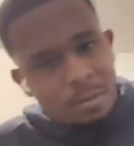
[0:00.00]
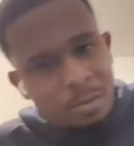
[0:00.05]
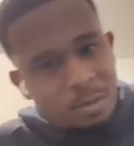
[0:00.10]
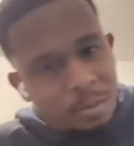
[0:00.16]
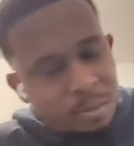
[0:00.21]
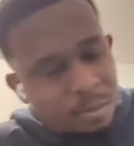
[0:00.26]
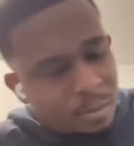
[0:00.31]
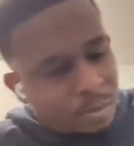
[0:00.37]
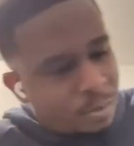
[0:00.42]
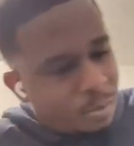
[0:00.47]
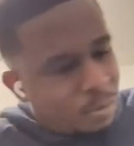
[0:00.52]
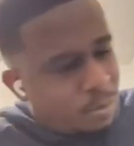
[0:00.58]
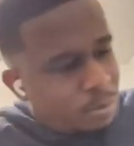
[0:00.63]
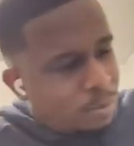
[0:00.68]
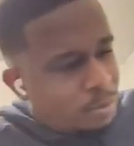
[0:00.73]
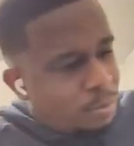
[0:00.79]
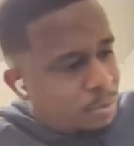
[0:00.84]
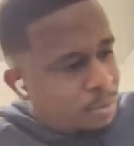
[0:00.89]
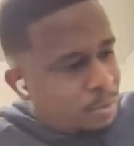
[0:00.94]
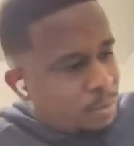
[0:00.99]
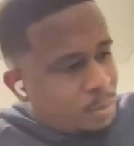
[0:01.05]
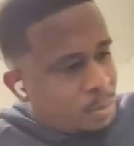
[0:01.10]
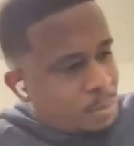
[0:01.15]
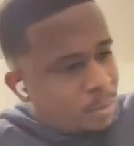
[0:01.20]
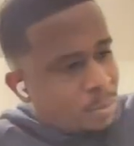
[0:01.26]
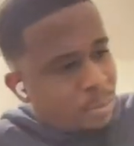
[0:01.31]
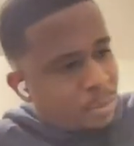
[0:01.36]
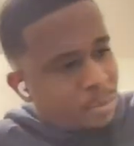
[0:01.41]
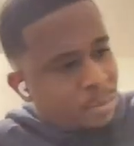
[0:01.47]

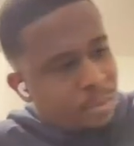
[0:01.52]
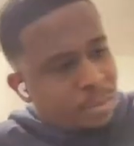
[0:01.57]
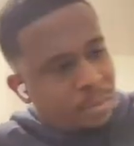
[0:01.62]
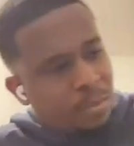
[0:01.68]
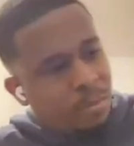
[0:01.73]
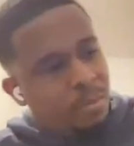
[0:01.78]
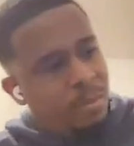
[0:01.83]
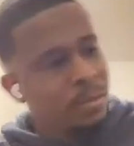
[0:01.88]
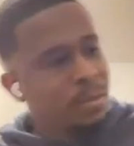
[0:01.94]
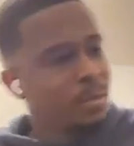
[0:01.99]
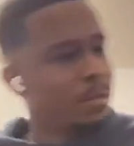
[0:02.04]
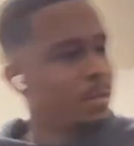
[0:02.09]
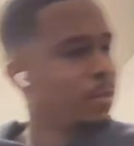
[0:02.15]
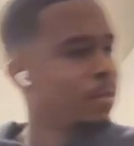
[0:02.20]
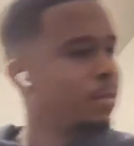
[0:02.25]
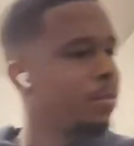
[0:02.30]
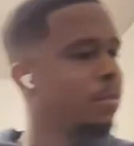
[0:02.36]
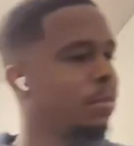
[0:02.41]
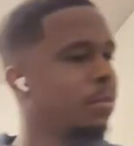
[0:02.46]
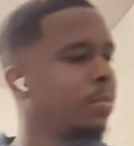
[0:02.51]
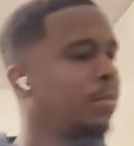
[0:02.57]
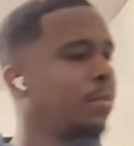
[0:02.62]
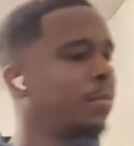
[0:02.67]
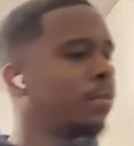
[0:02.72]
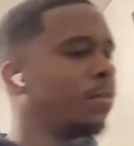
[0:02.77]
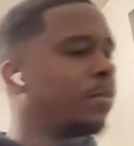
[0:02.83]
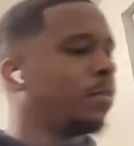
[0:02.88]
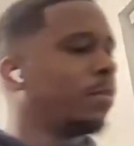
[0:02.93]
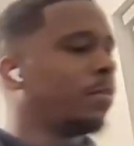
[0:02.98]

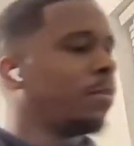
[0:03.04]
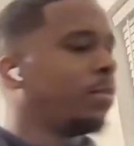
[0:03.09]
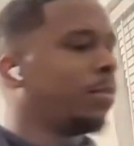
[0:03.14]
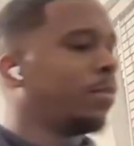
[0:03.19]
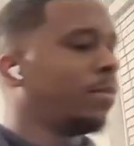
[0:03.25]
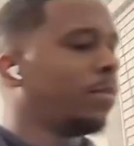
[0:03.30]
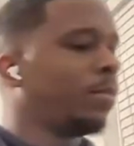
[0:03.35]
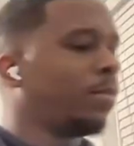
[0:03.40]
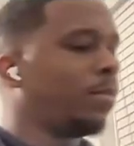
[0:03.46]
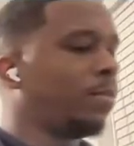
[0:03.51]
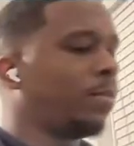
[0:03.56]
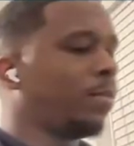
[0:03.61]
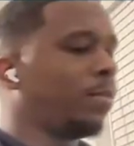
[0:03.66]
The person shown says nothing.